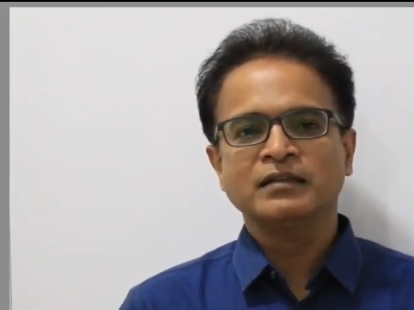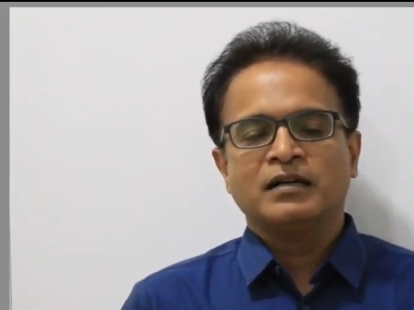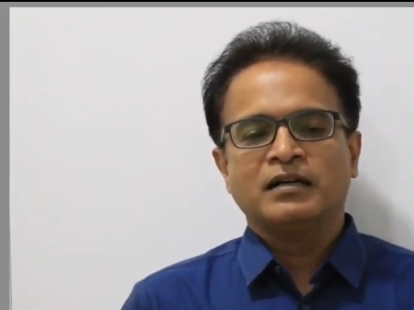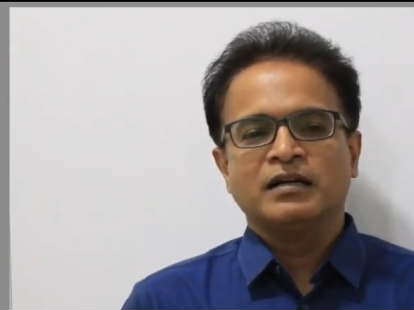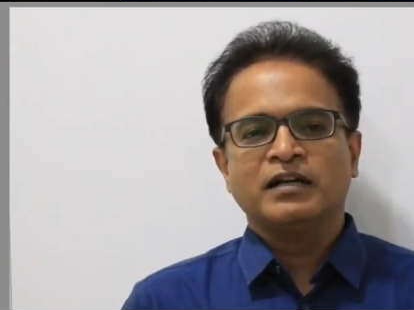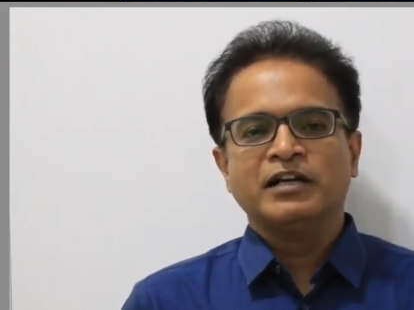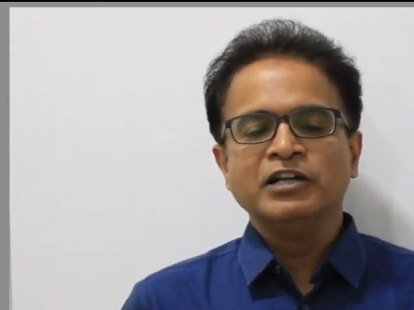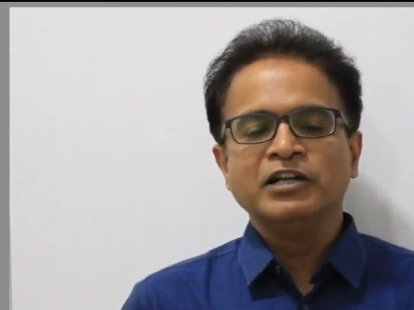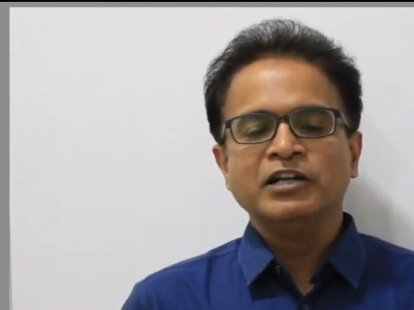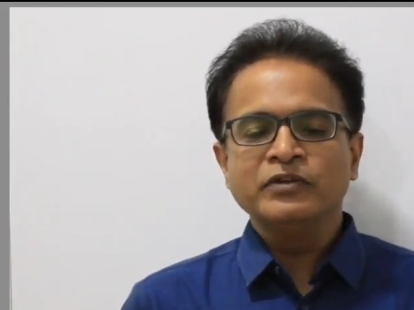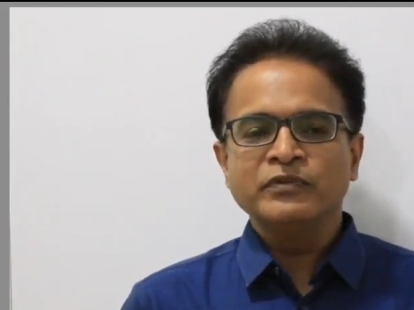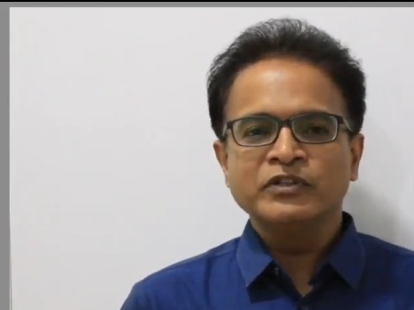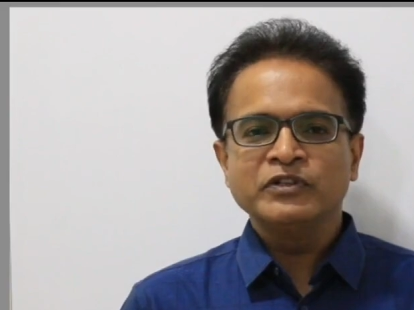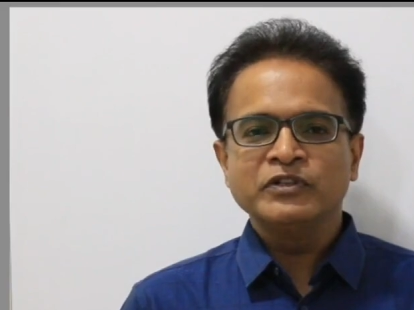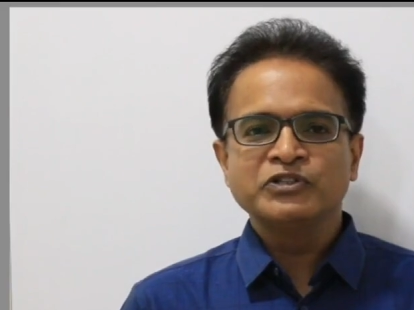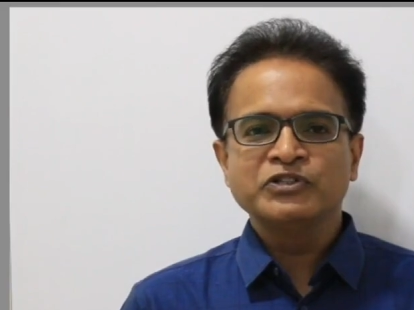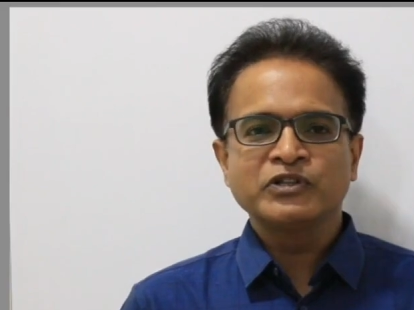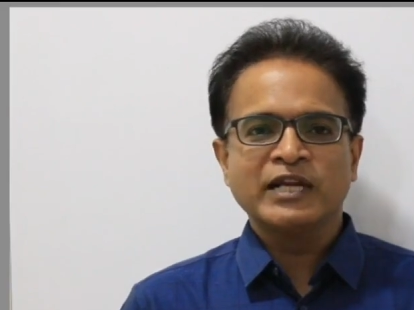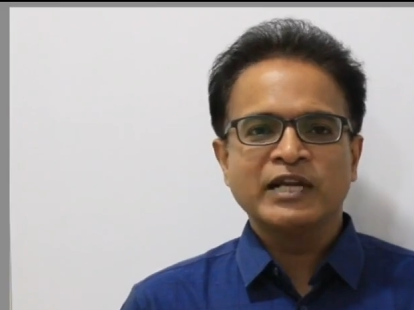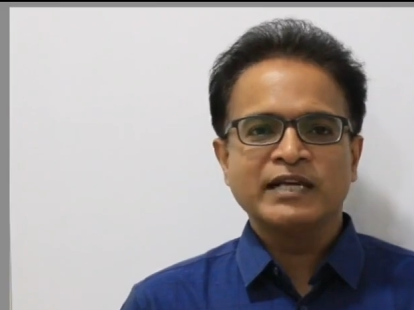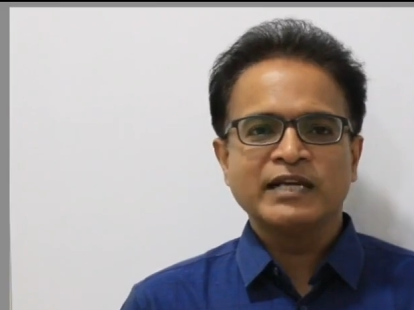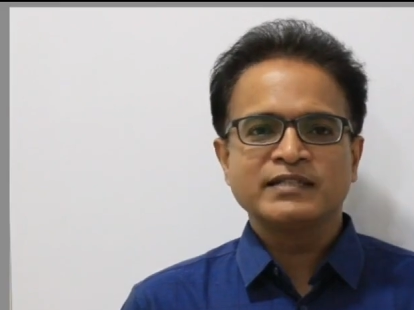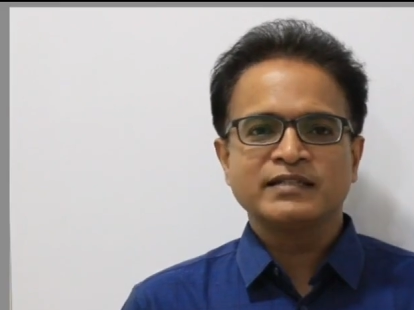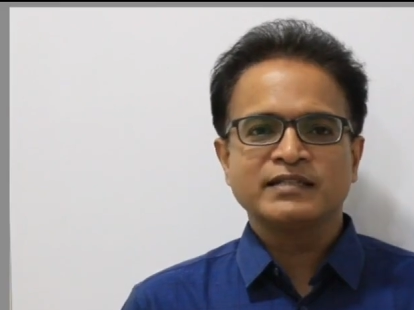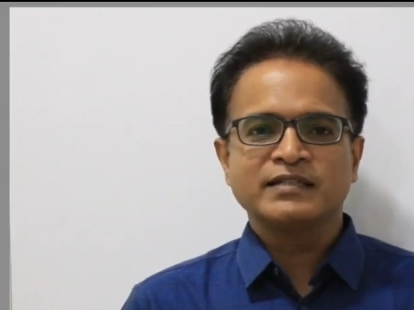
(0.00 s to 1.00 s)

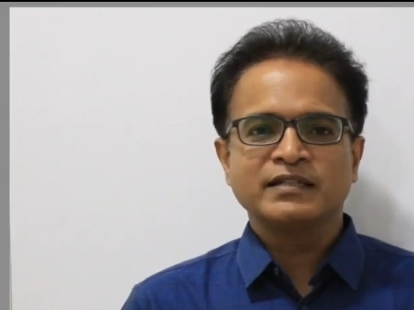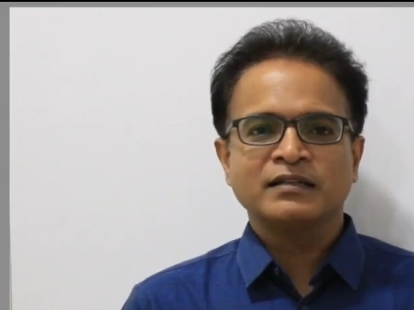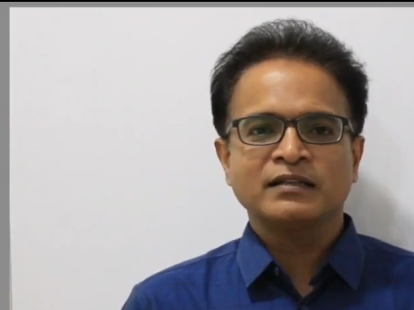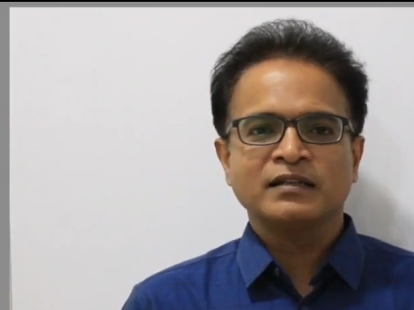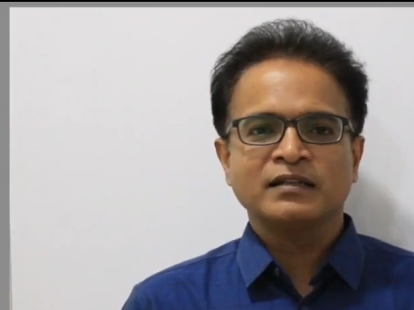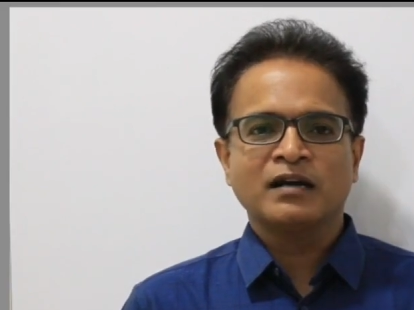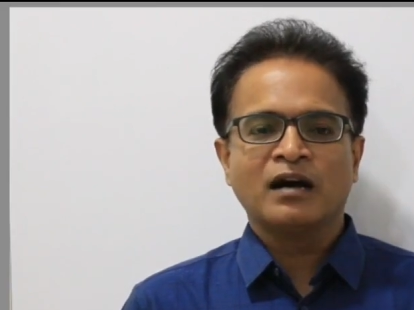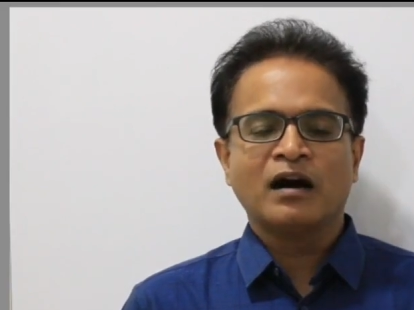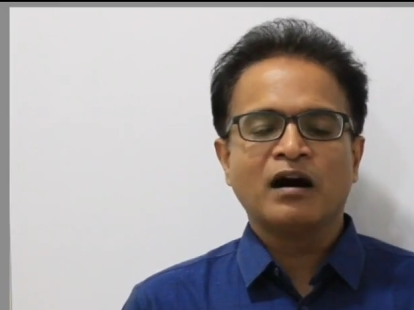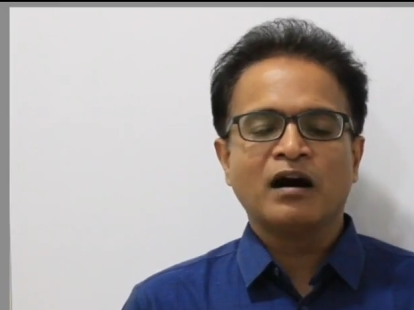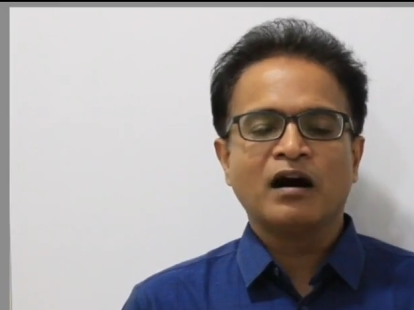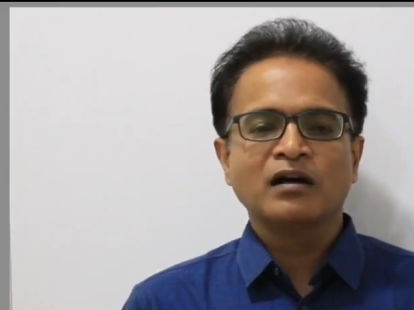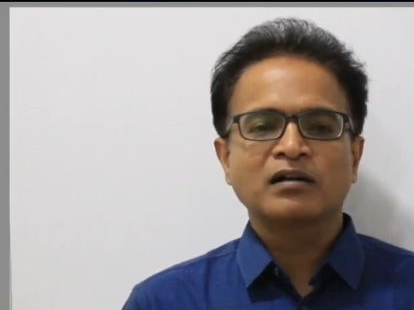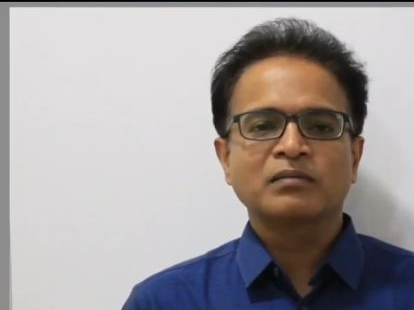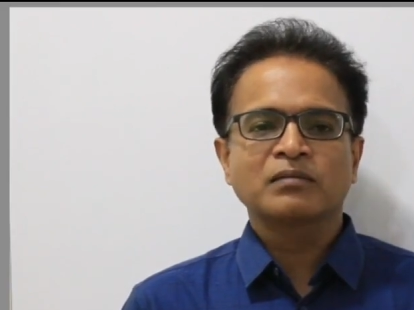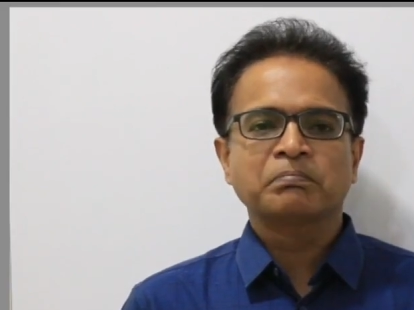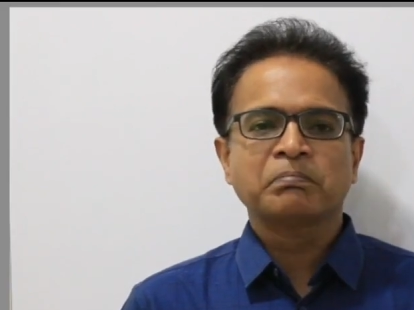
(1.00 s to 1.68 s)
individualizing or